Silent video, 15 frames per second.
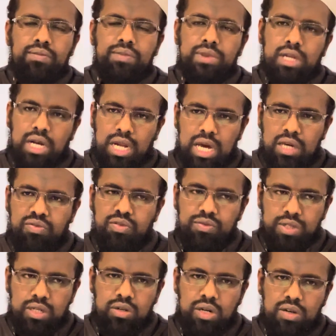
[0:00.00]
the life of the
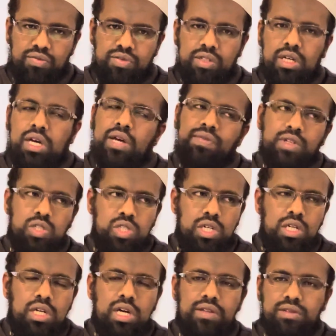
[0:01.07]
hereafter, and the
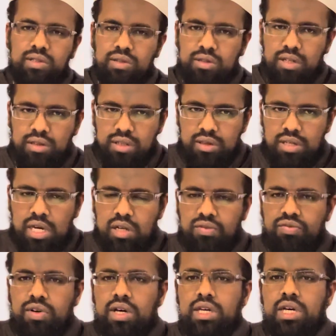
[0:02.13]
Jannah and the
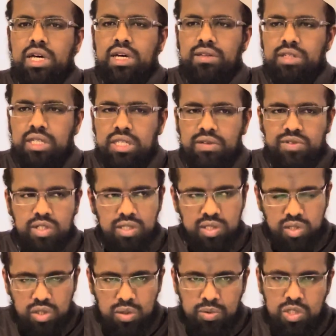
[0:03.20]
hellfire, and he gives a
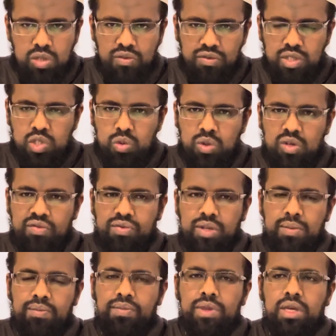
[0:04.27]
description of each one of
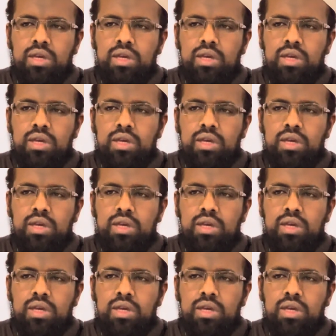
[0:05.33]
them,